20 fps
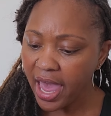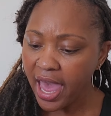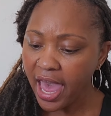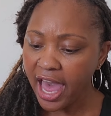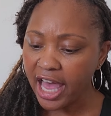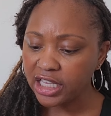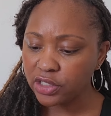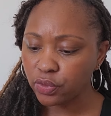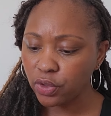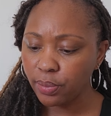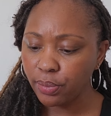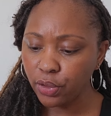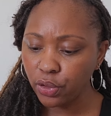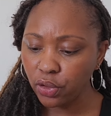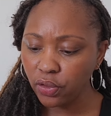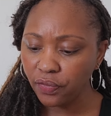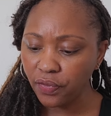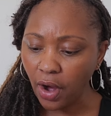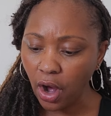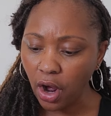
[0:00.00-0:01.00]
As we
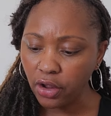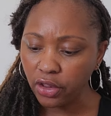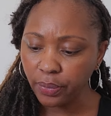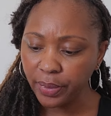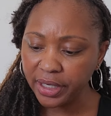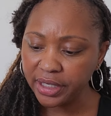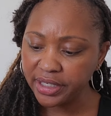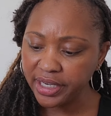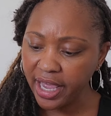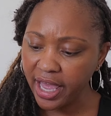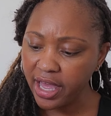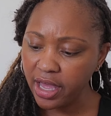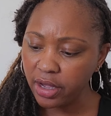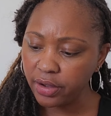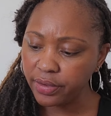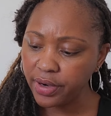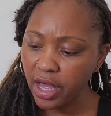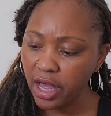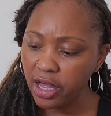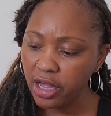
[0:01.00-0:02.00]
move all the way
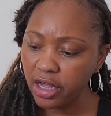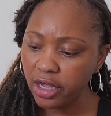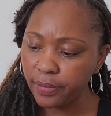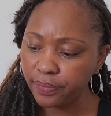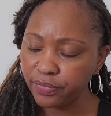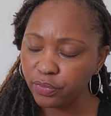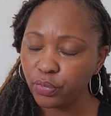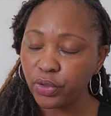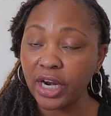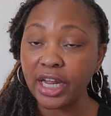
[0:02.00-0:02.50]
down, what